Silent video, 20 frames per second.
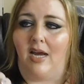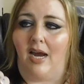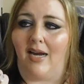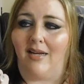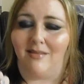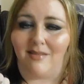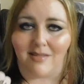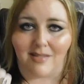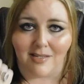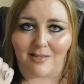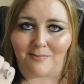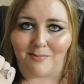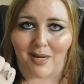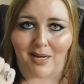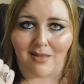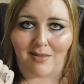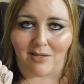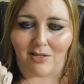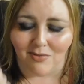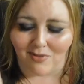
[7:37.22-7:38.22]
And this is made
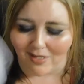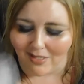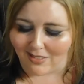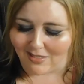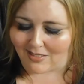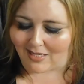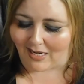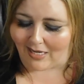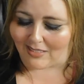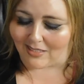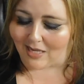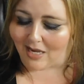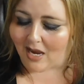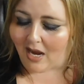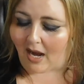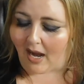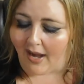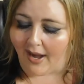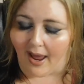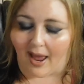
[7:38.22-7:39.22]
in the United States.
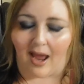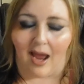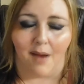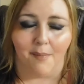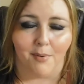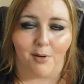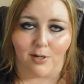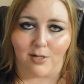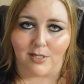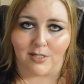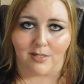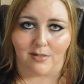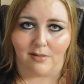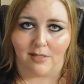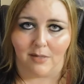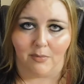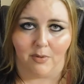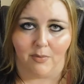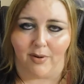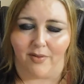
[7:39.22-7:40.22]
And I
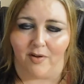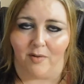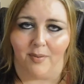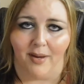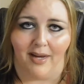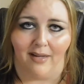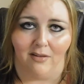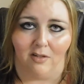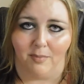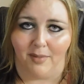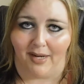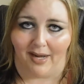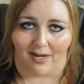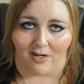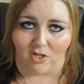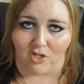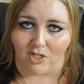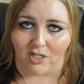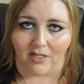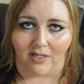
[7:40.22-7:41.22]
personally would rather pay a little bit
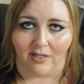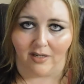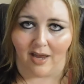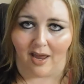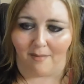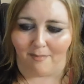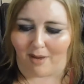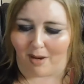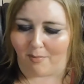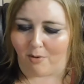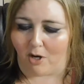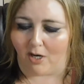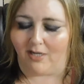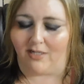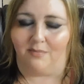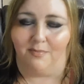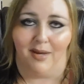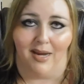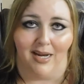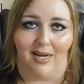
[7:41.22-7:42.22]
extra and have my
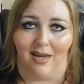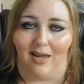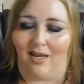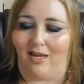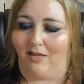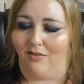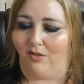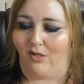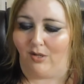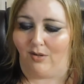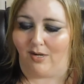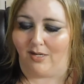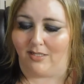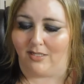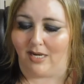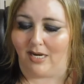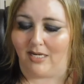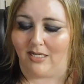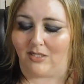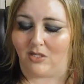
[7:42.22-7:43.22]
products made in the United
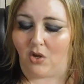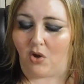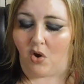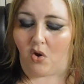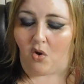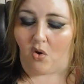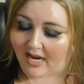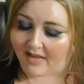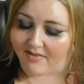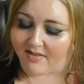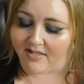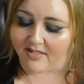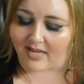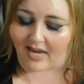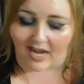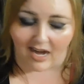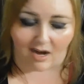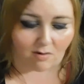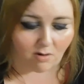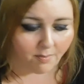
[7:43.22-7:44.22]
States. And this
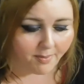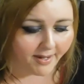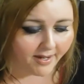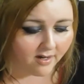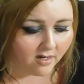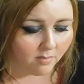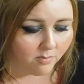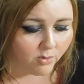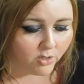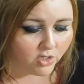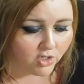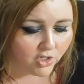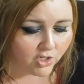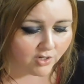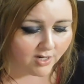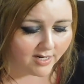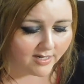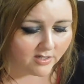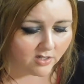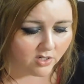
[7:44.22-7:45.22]
Air Repair
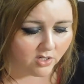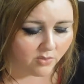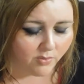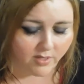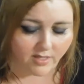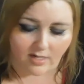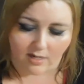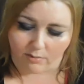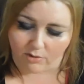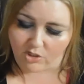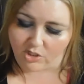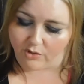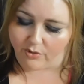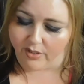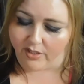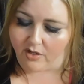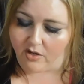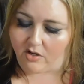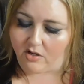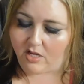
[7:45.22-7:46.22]
Moisturizer, the one that I was
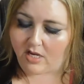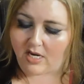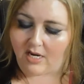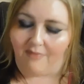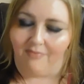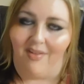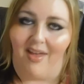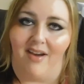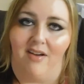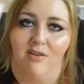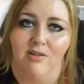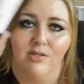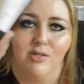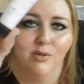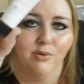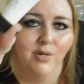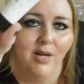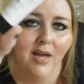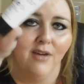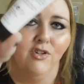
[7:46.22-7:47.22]
showing y'all, that
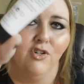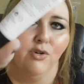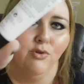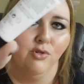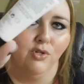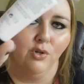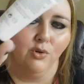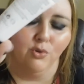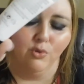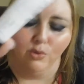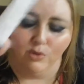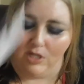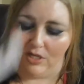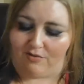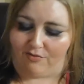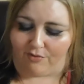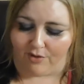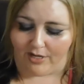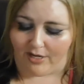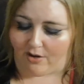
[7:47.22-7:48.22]
also shows the
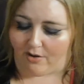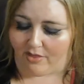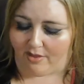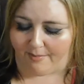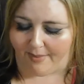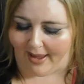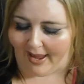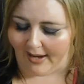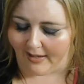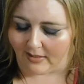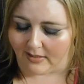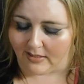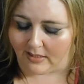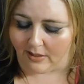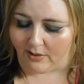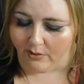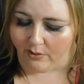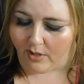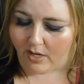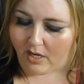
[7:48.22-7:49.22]
cruelty-free on the back.
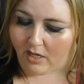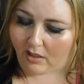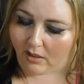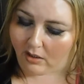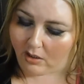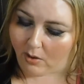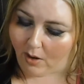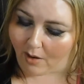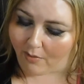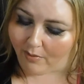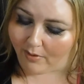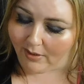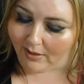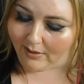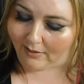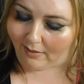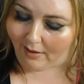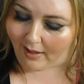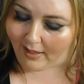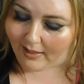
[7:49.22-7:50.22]
So, you know, I really
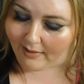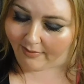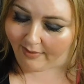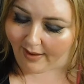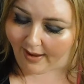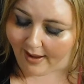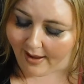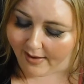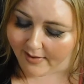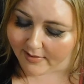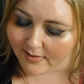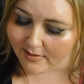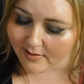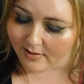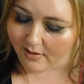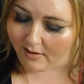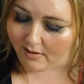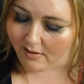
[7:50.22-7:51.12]
like that.